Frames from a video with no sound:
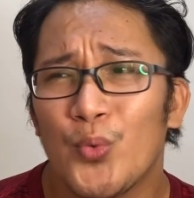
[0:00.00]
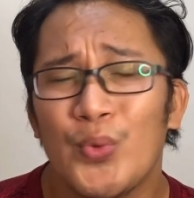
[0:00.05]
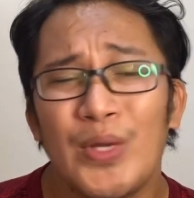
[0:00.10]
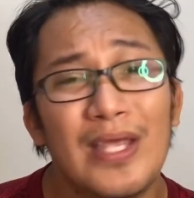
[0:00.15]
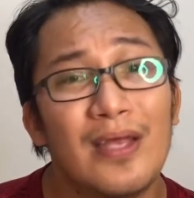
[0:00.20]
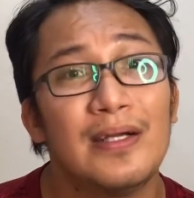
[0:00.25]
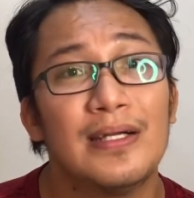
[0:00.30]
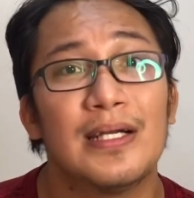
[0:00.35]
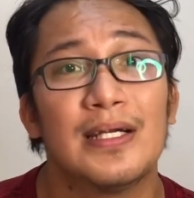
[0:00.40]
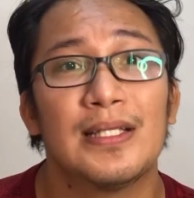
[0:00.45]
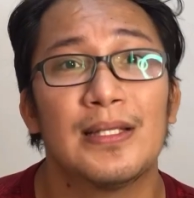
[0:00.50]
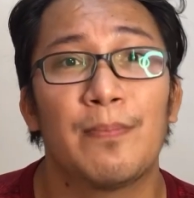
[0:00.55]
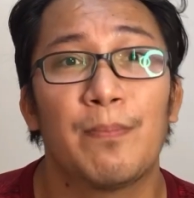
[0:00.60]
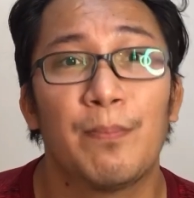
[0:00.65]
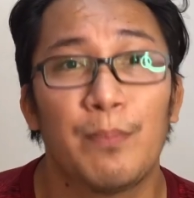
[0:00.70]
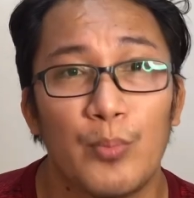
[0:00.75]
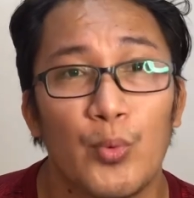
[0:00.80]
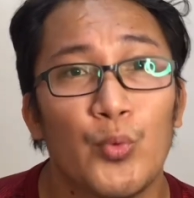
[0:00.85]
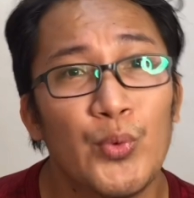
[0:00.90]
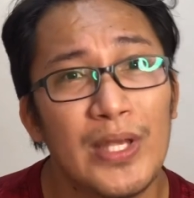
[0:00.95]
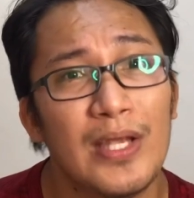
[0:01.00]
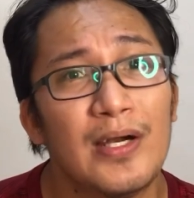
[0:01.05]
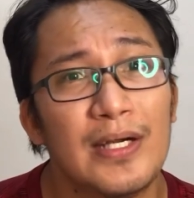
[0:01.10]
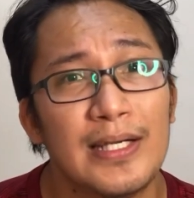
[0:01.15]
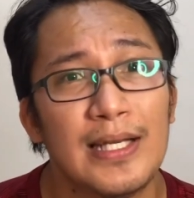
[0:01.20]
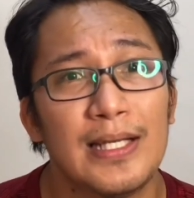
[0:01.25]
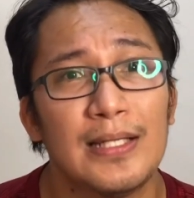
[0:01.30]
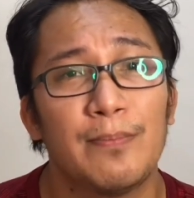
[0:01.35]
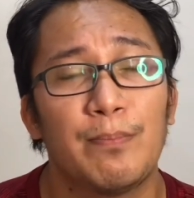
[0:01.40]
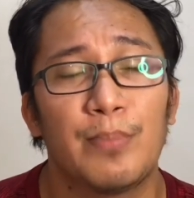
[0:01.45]
we are
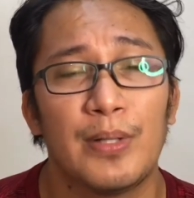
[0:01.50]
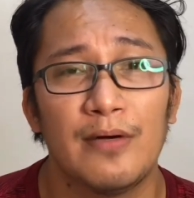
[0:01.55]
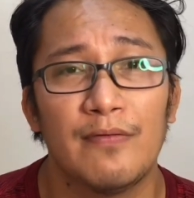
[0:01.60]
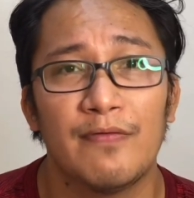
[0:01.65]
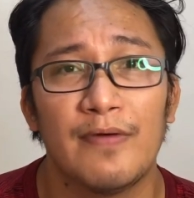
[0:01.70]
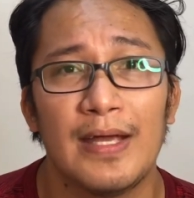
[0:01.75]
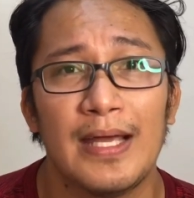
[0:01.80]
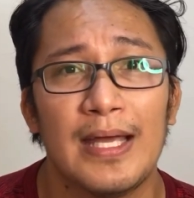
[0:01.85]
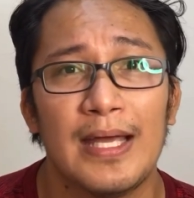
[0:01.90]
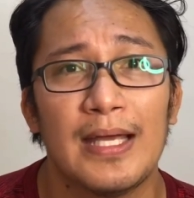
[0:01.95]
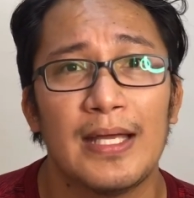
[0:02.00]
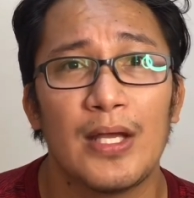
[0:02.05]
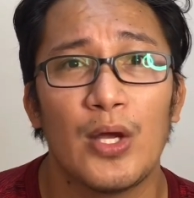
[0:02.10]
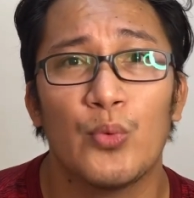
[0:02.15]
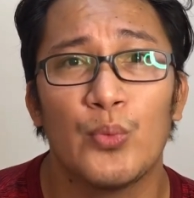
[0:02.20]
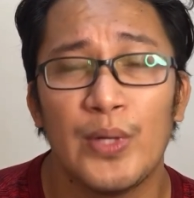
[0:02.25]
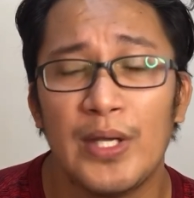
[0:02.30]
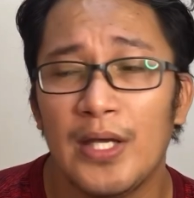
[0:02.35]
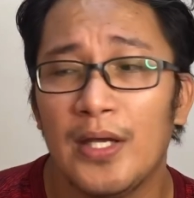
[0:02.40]
not perfect.